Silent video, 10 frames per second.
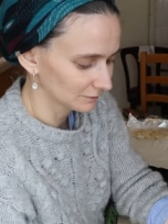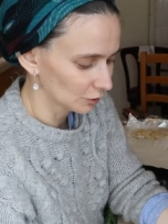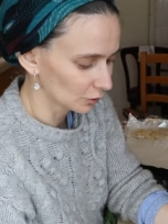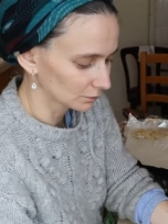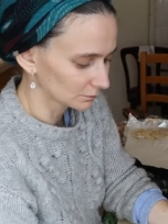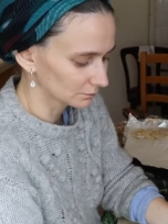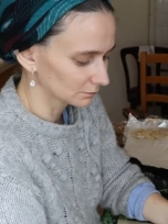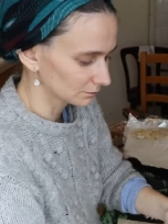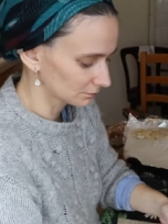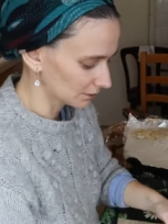you know,
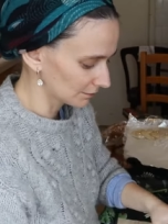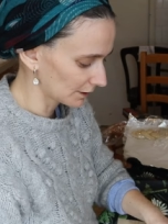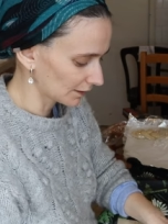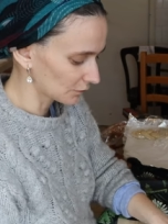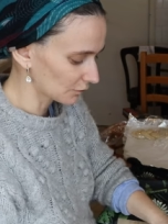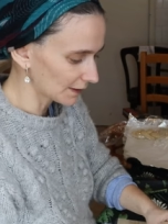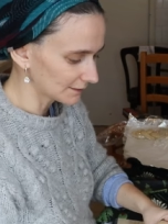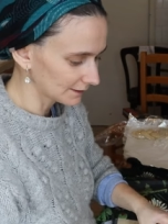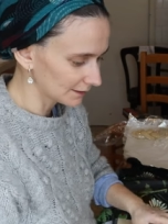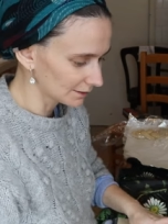I'm not
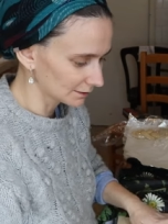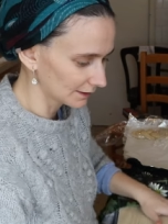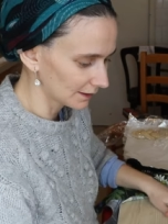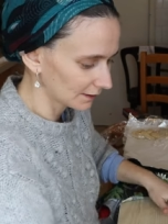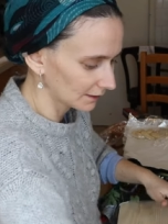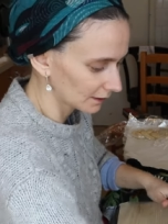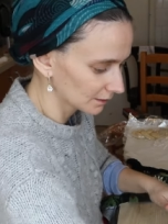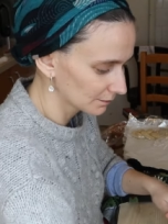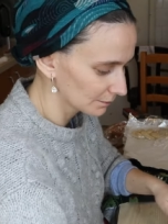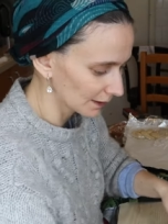offended or
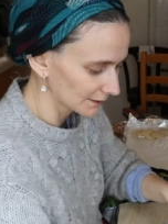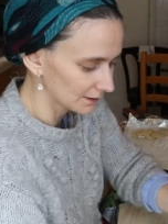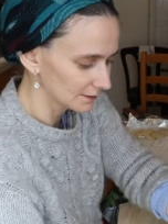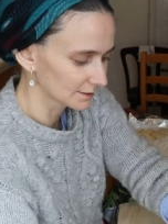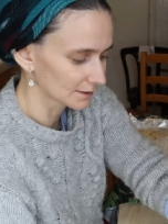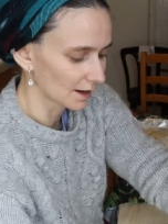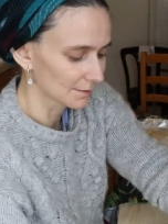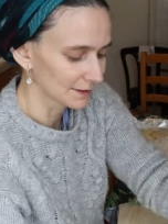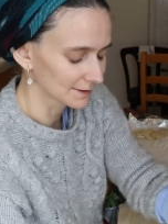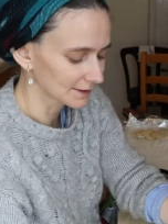anything by these
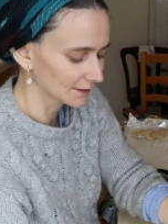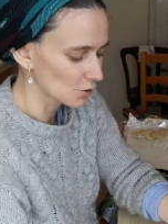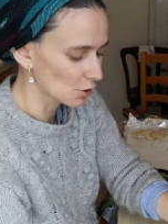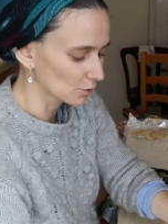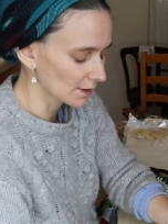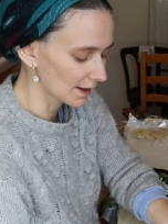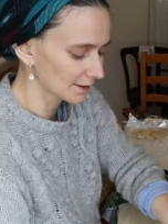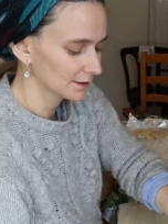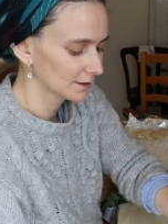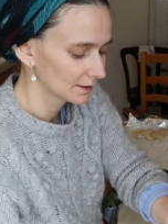comments. I know that